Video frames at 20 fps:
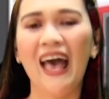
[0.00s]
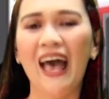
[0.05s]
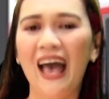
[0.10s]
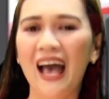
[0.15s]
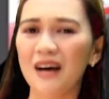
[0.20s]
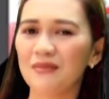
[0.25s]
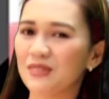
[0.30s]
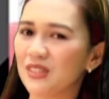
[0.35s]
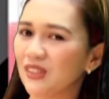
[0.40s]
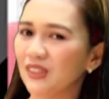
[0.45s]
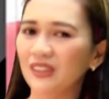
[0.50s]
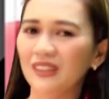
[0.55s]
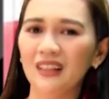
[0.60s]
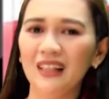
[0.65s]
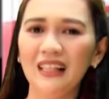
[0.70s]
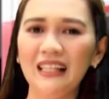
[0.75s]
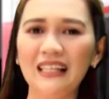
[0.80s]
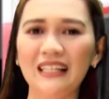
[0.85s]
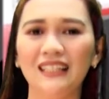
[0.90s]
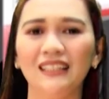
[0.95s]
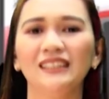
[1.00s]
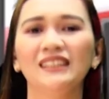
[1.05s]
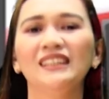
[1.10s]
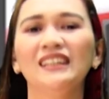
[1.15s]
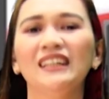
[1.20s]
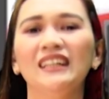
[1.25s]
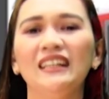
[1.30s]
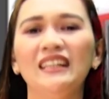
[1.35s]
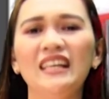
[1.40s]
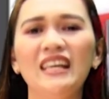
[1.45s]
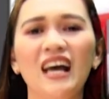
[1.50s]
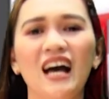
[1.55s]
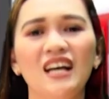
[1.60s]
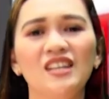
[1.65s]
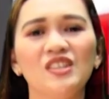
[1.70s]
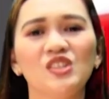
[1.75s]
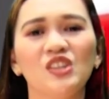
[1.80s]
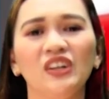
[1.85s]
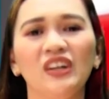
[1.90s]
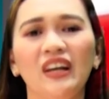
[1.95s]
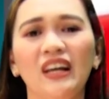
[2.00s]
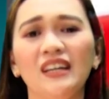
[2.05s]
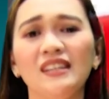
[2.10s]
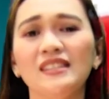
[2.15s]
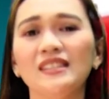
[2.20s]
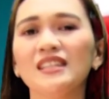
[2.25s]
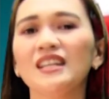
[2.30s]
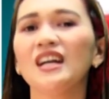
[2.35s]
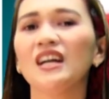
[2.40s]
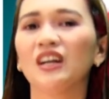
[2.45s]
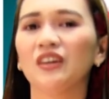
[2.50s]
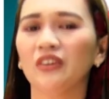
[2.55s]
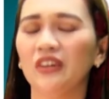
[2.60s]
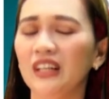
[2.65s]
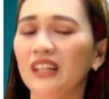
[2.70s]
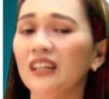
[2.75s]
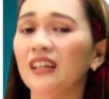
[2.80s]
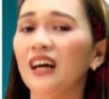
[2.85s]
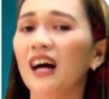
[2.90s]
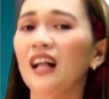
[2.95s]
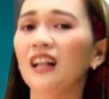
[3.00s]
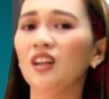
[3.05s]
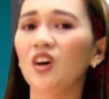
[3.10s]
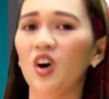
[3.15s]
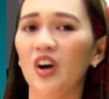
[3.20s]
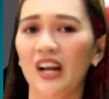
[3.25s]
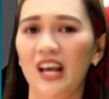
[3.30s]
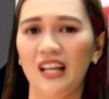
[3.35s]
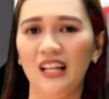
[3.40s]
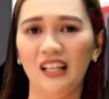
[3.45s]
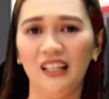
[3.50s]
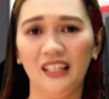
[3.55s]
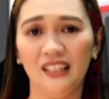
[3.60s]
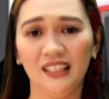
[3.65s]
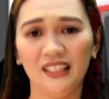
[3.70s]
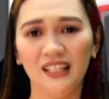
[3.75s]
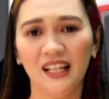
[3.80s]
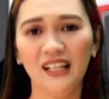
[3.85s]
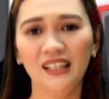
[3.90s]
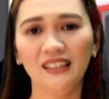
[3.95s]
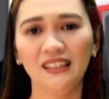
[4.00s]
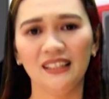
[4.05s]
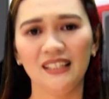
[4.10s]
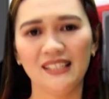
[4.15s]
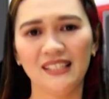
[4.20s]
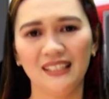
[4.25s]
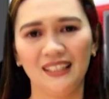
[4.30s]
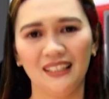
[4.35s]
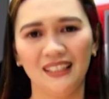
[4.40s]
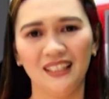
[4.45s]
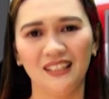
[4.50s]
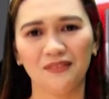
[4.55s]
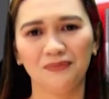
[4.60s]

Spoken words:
Absolutely. The answer is critical or analytical listening.